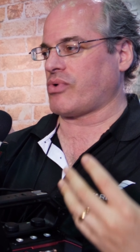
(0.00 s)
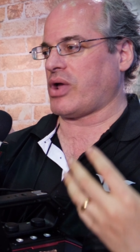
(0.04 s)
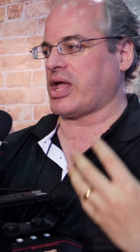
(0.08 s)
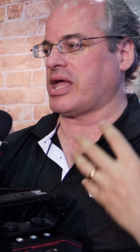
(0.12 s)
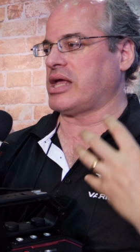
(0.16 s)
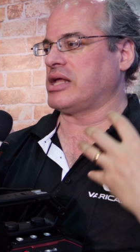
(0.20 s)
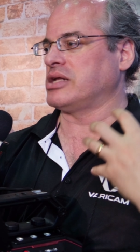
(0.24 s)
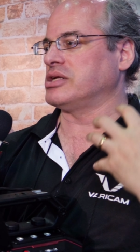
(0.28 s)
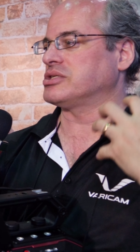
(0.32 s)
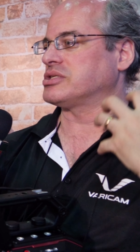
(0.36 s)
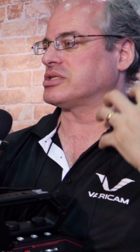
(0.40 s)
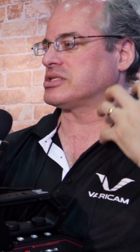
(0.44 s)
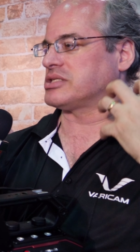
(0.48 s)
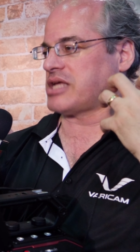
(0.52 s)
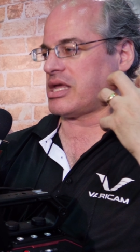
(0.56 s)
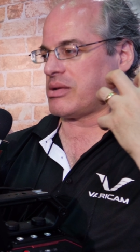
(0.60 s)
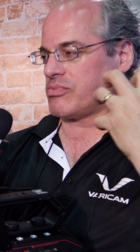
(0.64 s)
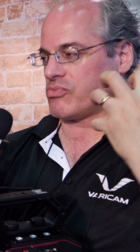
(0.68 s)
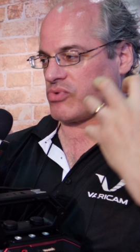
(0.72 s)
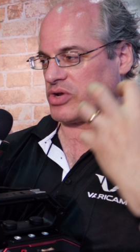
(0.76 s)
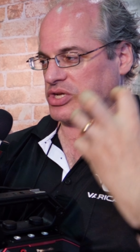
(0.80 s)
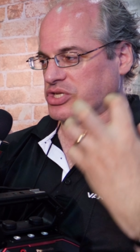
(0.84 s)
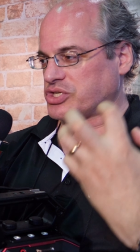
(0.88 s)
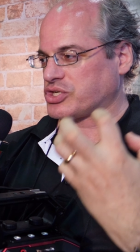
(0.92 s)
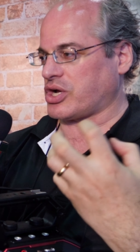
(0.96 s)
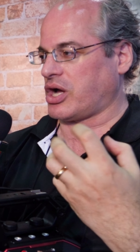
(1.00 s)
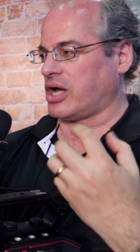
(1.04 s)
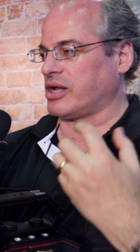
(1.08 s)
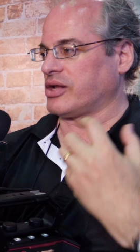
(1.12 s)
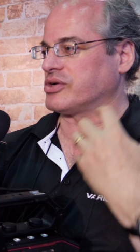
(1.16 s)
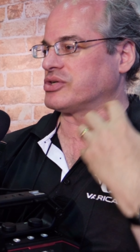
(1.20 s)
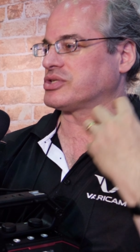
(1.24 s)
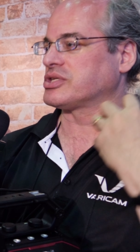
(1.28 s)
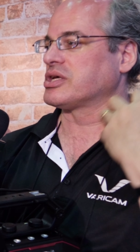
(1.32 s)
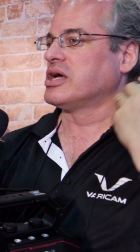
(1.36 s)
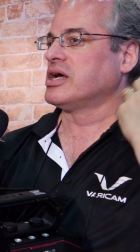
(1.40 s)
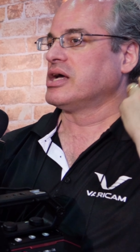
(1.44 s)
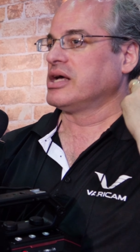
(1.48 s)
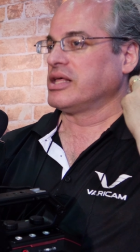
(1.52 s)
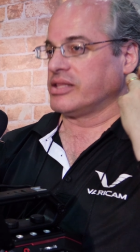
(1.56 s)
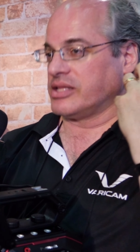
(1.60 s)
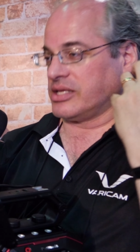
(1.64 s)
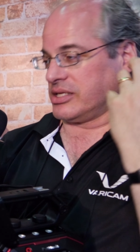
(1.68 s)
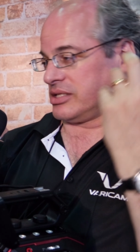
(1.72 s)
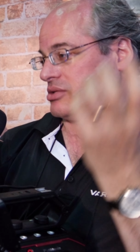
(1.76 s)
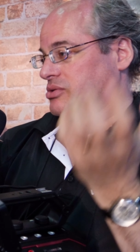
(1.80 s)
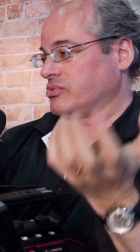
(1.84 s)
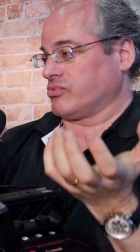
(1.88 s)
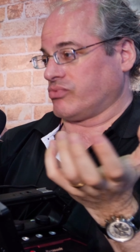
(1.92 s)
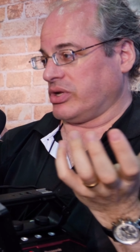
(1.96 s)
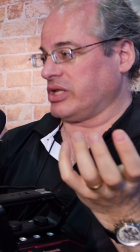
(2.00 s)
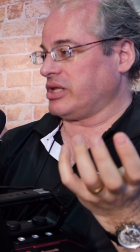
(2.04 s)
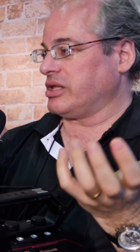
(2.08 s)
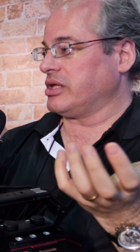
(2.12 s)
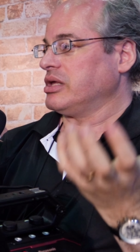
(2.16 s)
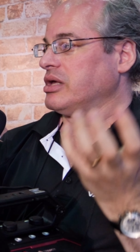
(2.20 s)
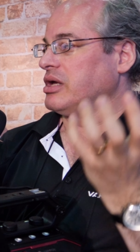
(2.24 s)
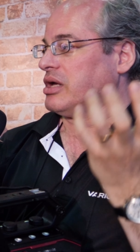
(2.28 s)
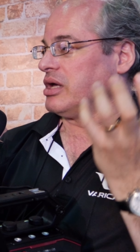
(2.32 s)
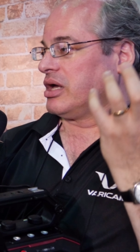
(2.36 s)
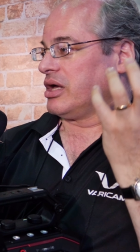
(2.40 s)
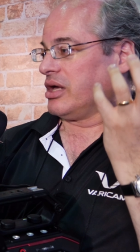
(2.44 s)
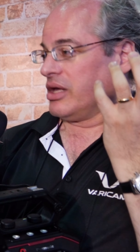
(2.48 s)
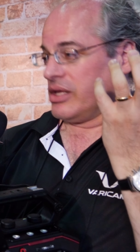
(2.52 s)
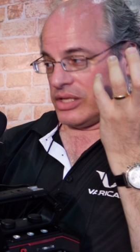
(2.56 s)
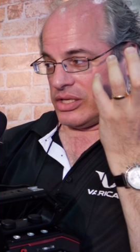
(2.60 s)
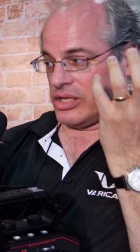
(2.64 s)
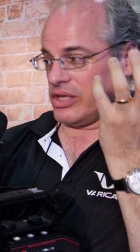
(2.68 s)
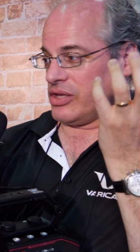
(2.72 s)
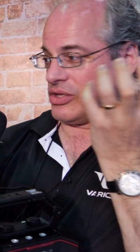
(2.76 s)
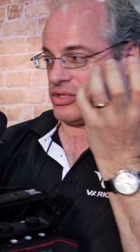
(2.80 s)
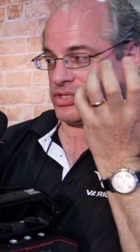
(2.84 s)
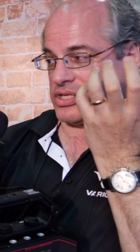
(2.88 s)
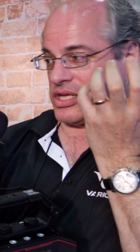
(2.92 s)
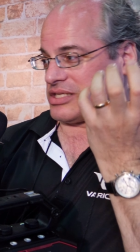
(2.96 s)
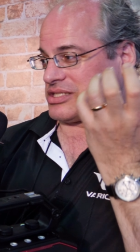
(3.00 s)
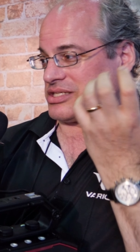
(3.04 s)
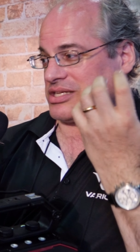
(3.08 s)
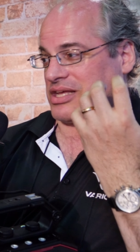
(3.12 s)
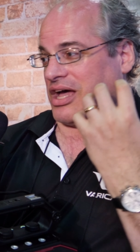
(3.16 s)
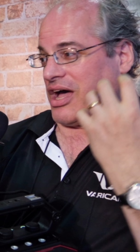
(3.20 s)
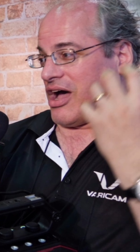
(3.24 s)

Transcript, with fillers: range, the same rich colors. It really, just